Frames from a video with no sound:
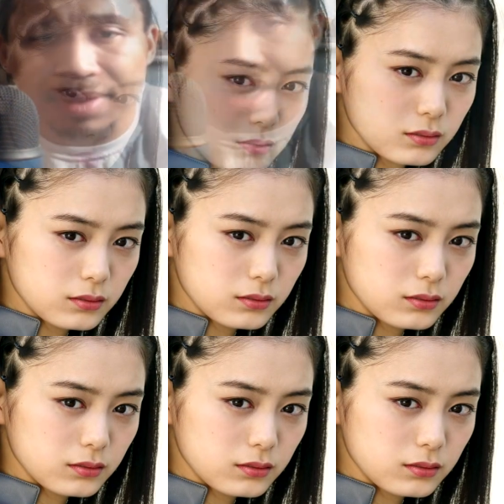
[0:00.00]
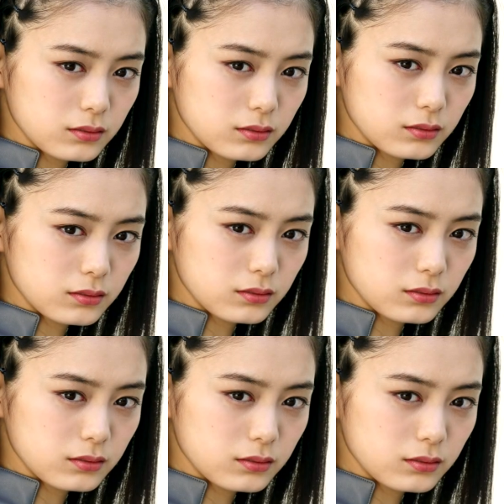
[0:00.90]
time.
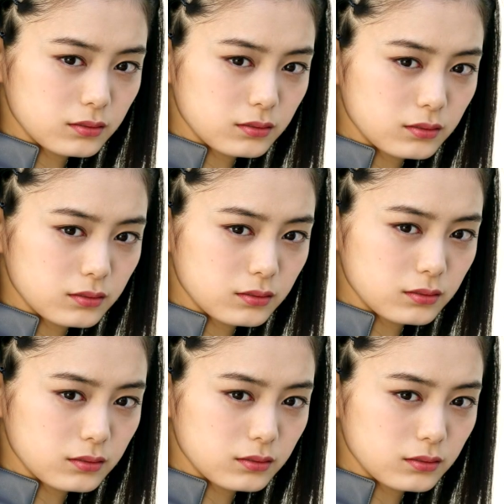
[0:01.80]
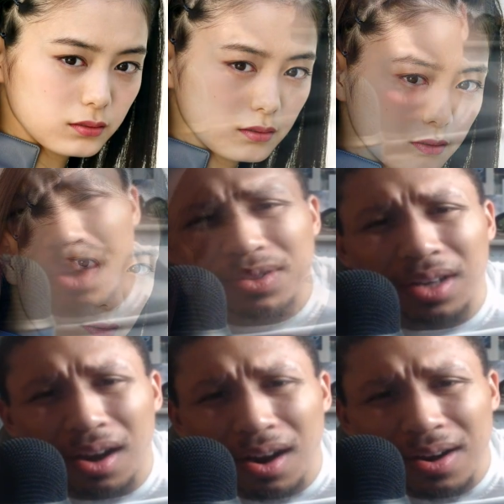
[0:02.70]
Also, in these 2 episodes,
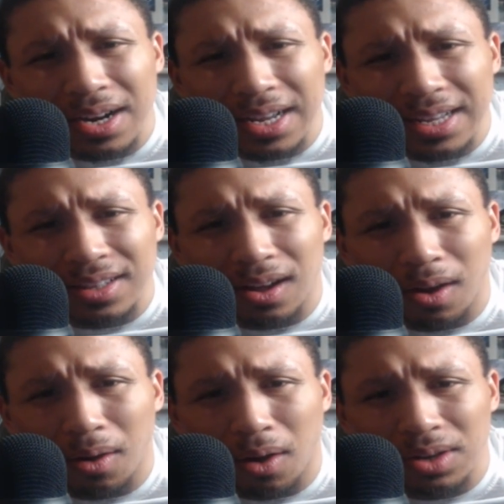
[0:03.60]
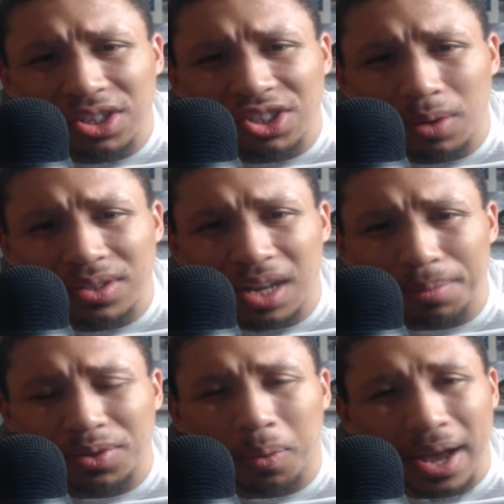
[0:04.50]
only shows
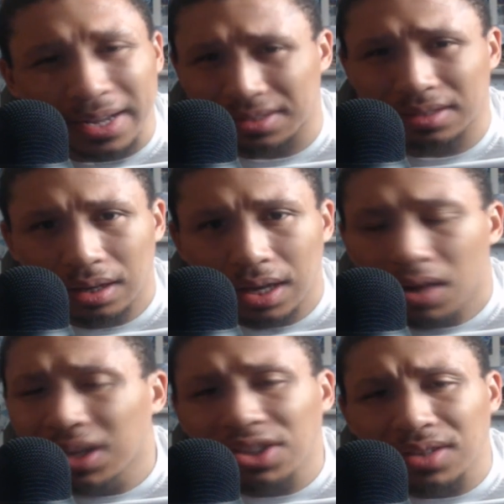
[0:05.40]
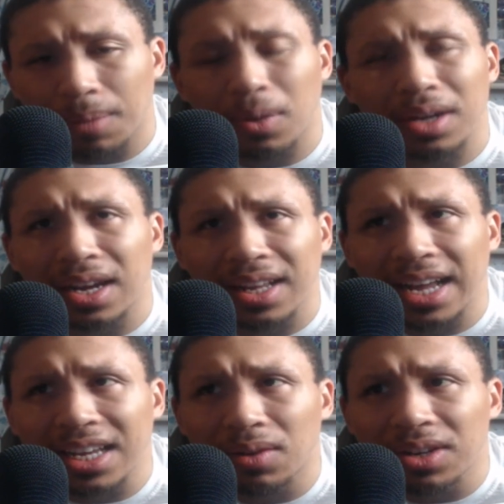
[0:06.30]
up twice. He only shows up
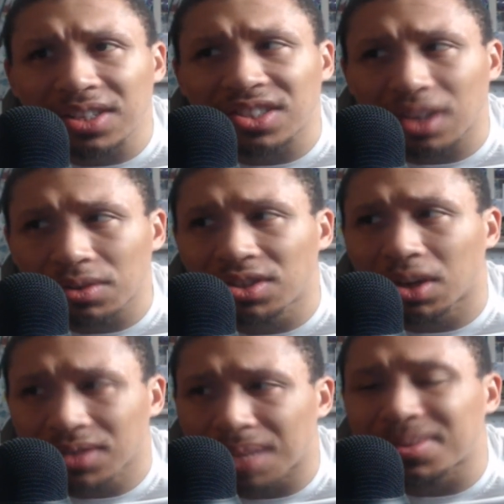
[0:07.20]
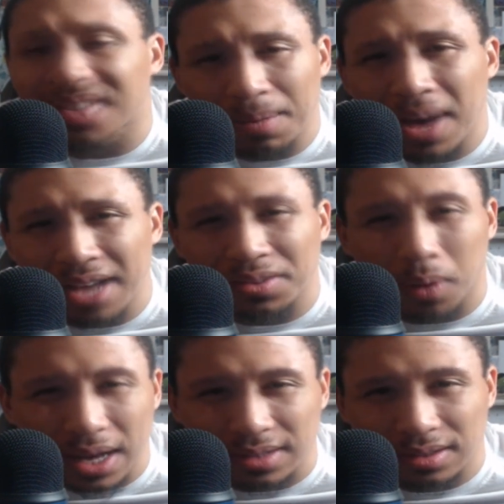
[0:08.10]
shows up semi
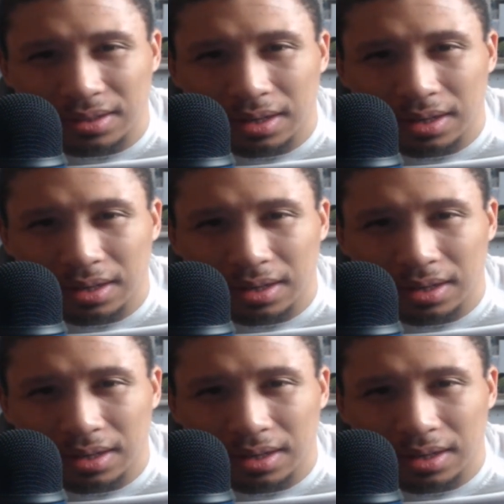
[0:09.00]
twice,